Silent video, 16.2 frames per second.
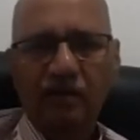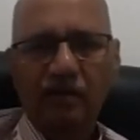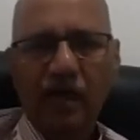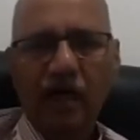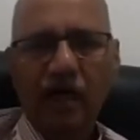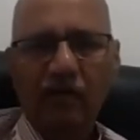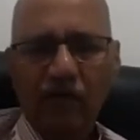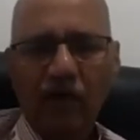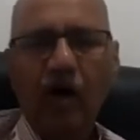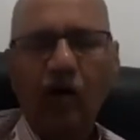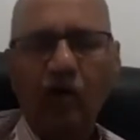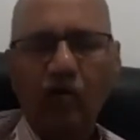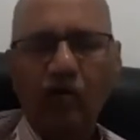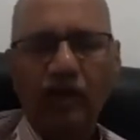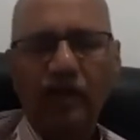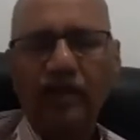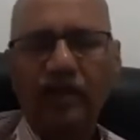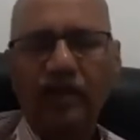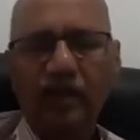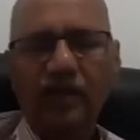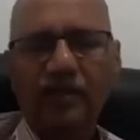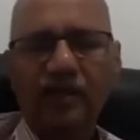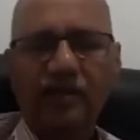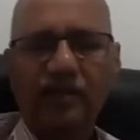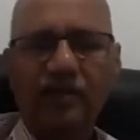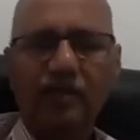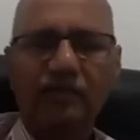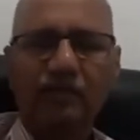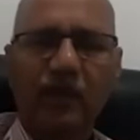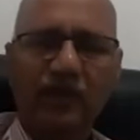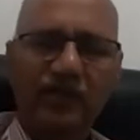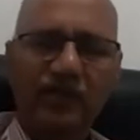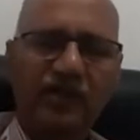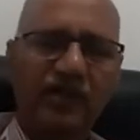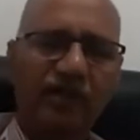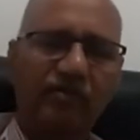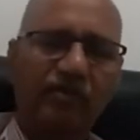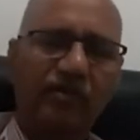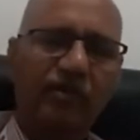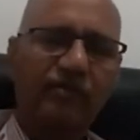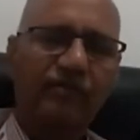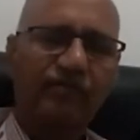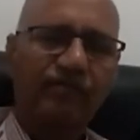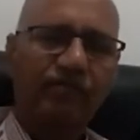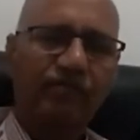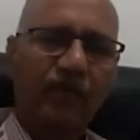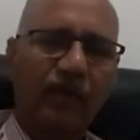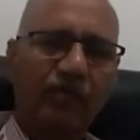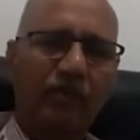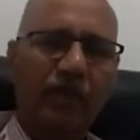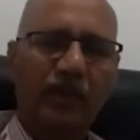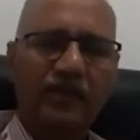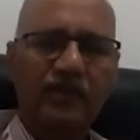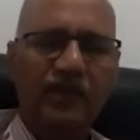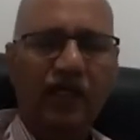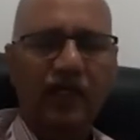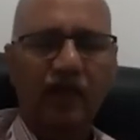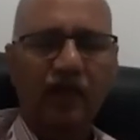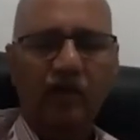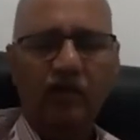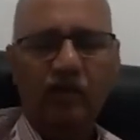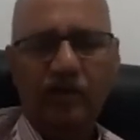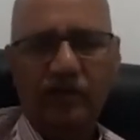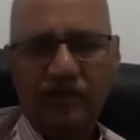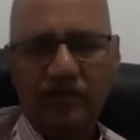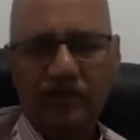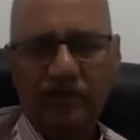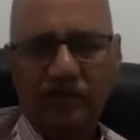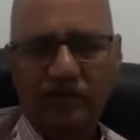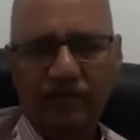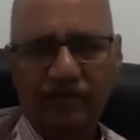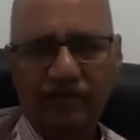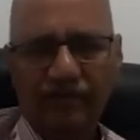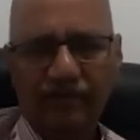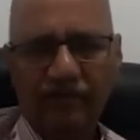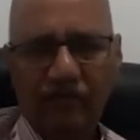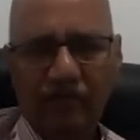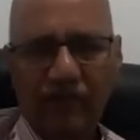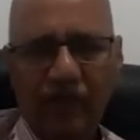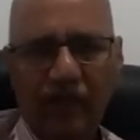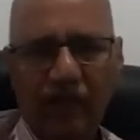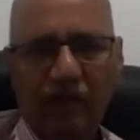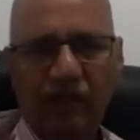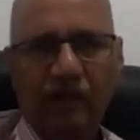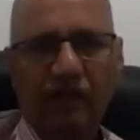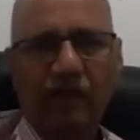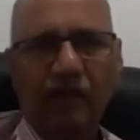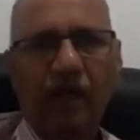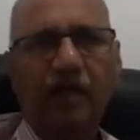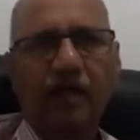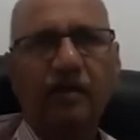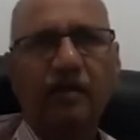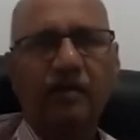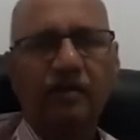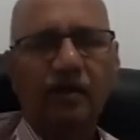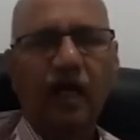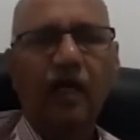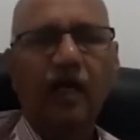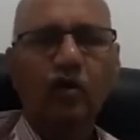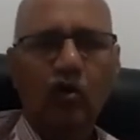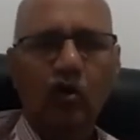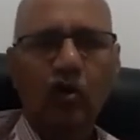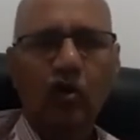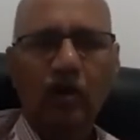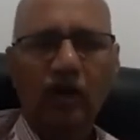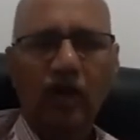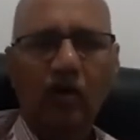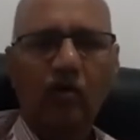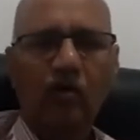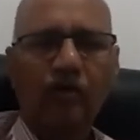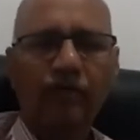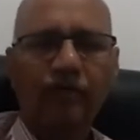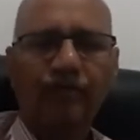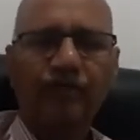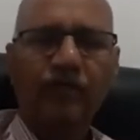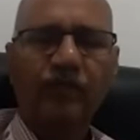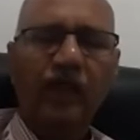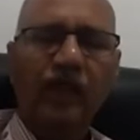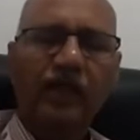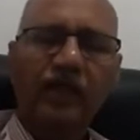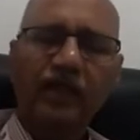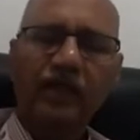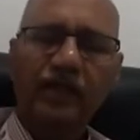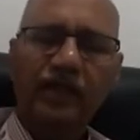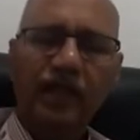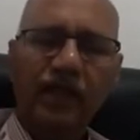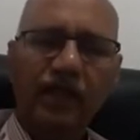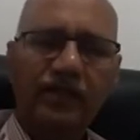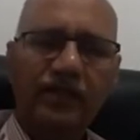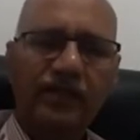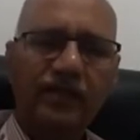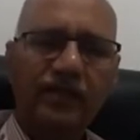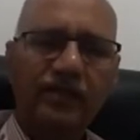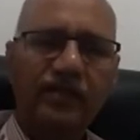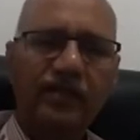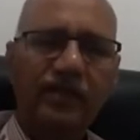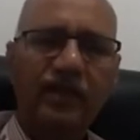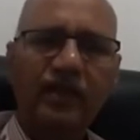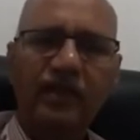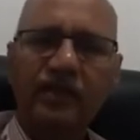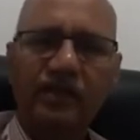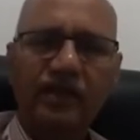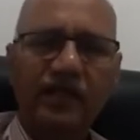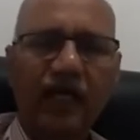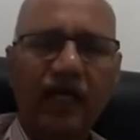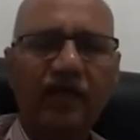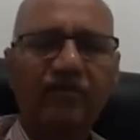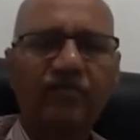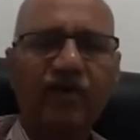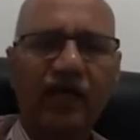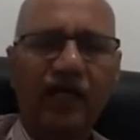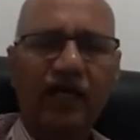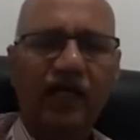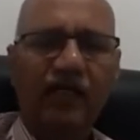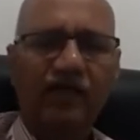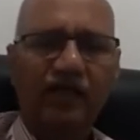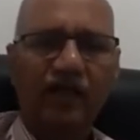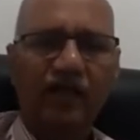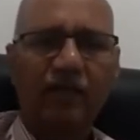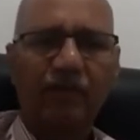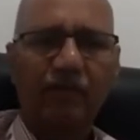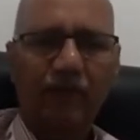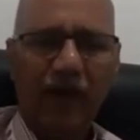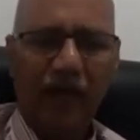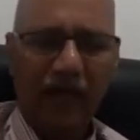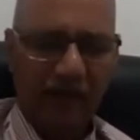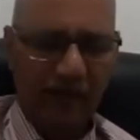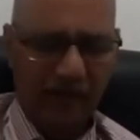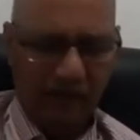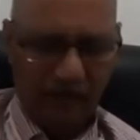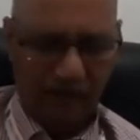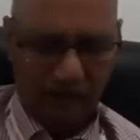of how intelligence is perceived by psychologists. And I quote now, intelligence is that faculty of mind